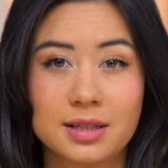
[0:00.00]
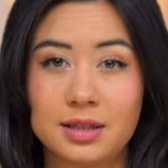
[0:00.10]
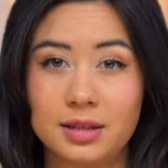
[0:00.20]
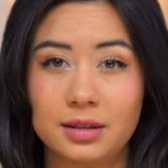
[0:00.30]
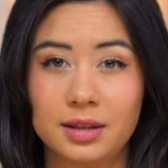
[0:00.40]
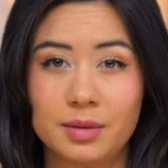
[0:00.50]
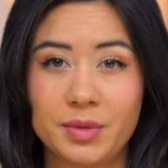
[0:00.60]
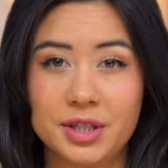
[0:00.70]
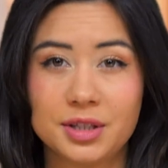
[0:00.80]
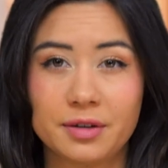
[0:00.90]
still in the
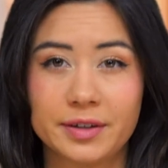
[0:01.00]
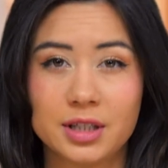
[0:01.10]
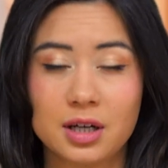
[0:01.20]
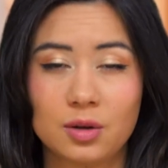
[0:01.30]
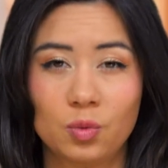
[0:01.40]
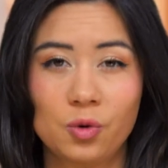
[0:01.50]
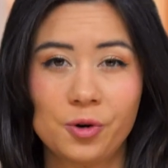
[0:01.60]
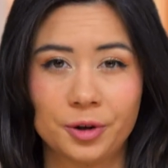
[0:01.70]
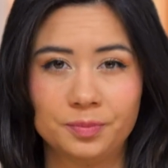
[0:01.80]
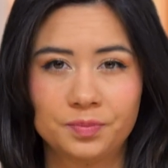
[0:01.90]
midst of a
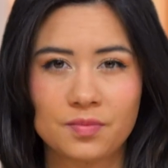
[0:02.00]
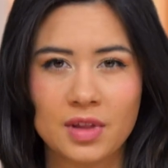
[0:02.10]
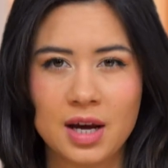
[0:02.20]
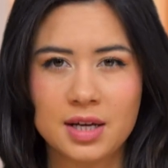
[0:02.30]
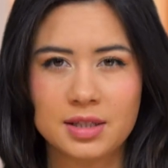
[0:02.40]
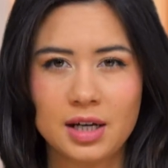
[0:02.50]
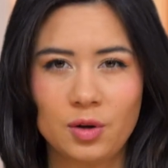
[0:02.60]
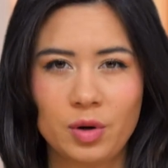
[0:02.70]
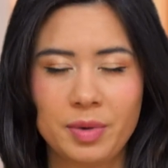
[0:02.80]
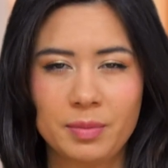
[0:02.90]
tug-of-war.
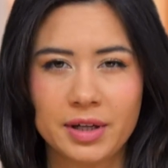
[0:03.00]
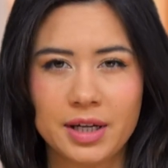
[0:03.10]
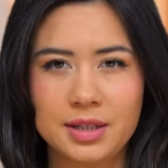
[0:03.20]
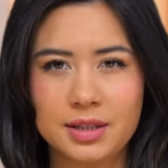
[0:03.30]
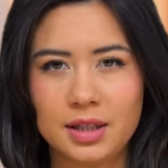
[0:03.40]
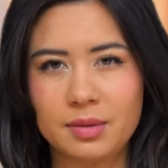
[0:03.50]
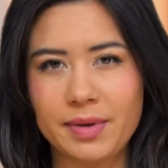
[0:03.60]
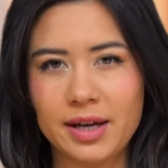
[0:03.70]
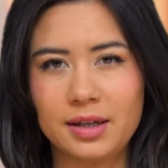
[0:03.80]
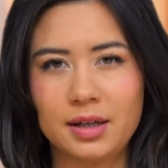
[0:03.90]
Senate Republicans and the
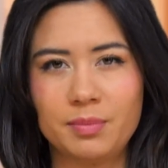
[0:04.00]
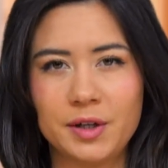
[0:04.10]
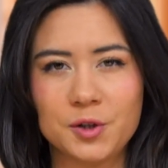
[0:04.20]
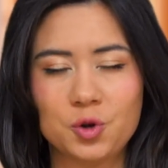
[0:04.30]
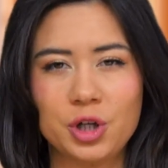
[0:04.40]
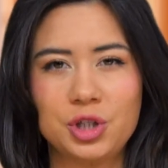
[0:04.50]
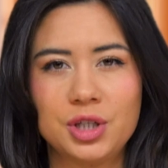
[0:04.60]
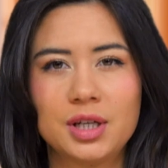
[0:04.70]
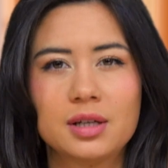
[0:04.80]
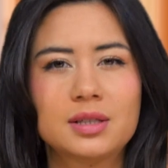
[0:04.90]
Biden
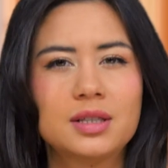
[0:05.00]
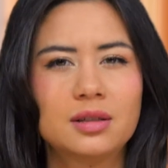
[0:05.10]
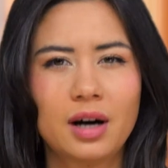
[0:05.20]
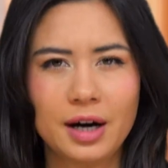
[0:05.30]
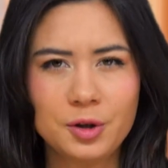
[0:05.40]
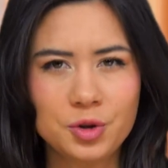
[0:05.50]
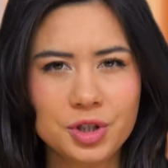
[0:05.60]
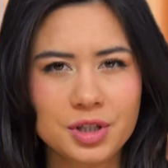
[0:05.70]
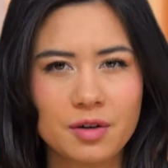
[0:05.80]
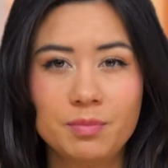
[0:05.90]
administration still
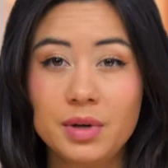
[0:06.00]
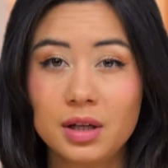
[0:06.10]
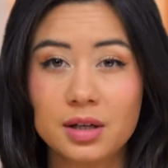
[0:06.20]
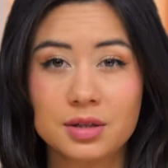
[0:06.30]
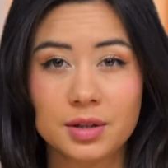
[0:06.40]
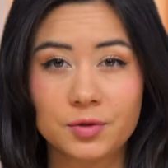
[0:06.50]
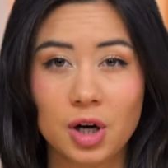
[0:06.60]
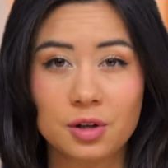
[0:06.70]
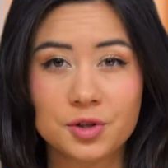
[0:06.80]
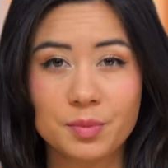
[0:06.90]
hundreds of millions of
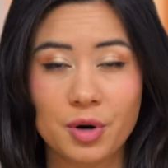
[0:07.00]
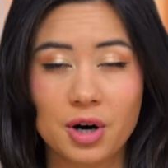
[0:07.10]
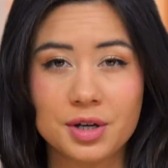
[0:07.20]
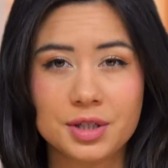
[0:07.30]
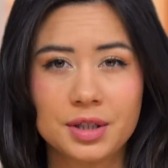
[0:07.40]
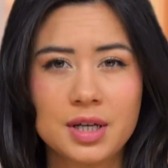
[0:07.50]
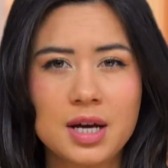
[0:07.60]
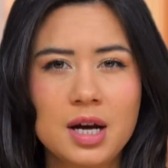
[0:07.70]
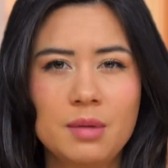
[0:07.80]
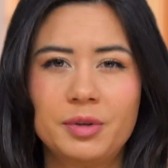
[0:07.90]
dollars apart.
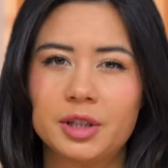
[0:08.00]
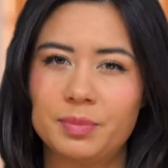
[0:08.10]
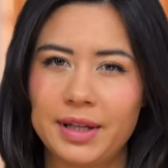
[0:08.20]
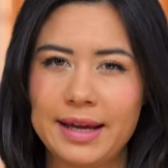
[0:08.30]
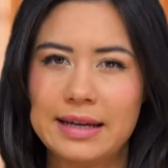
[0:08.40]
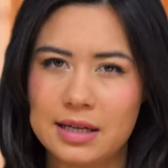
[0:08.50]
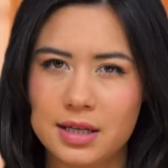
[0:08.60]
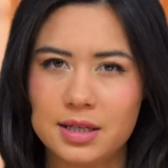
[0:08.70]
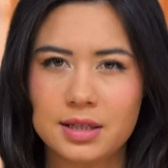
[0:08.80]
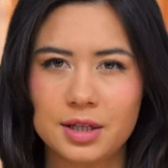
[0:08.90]
But the plan
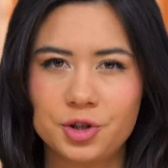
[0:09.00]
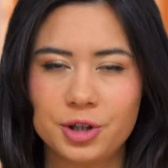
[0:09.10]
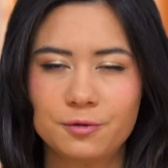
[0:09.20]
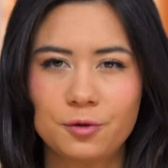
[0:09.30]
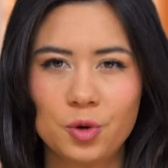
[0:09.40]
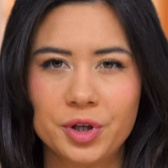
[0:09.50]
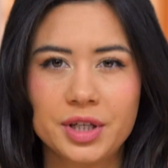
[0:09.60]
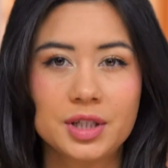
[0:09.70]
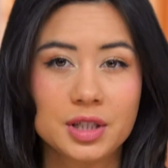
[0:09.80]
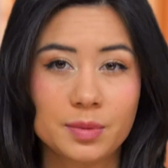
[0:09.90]
is inching
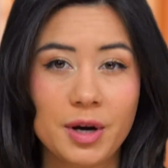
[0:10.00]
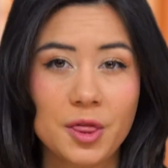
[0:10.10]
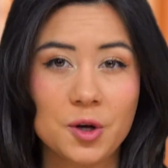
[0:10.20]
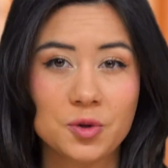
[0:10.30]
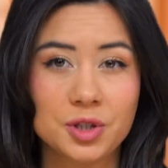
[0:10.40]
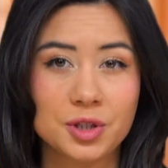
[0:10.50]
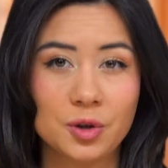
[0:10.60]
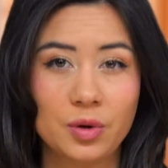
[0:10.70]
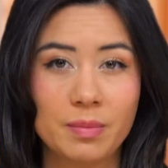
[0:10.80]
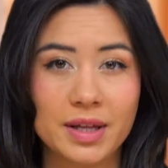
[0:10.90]
forward despite those
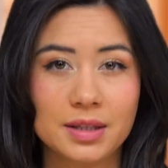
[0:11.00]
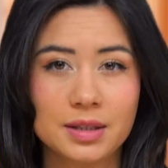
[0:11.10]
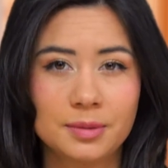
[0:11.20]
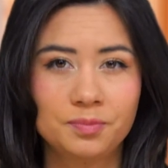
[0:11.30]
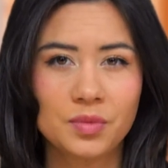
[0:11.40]
disagreements.